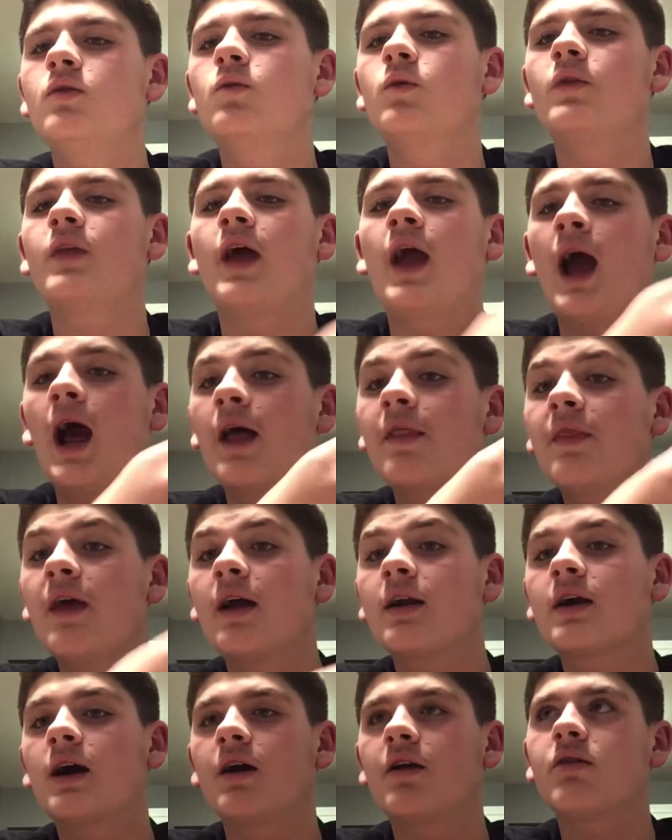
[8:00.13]
when they had
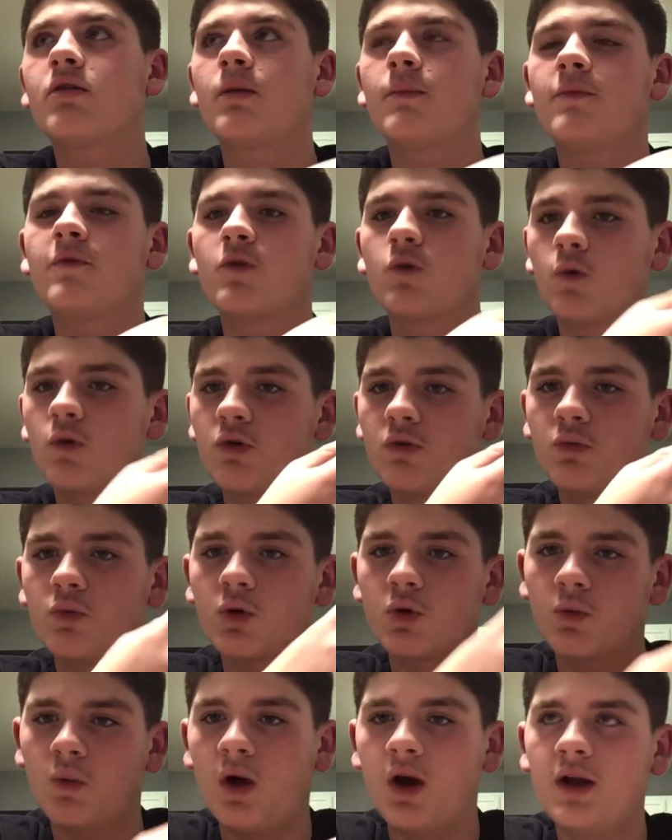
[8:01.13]
that concept for World
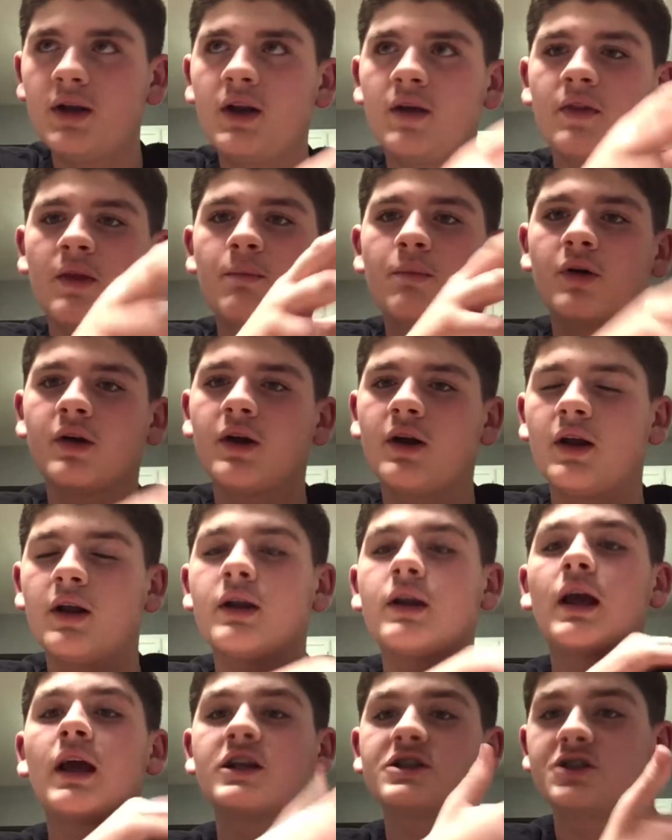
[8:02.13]
War I, and they put it
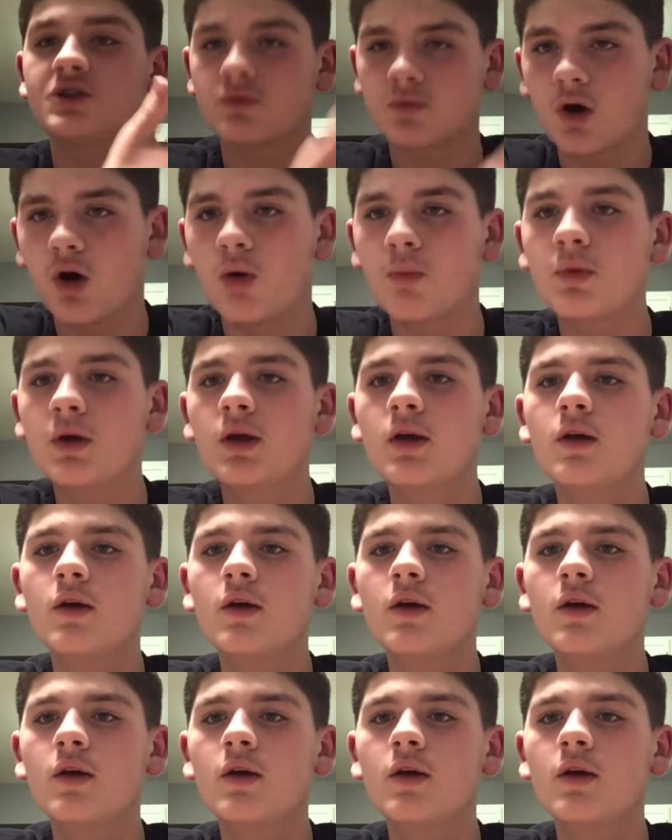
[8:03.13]
in ancient Rome.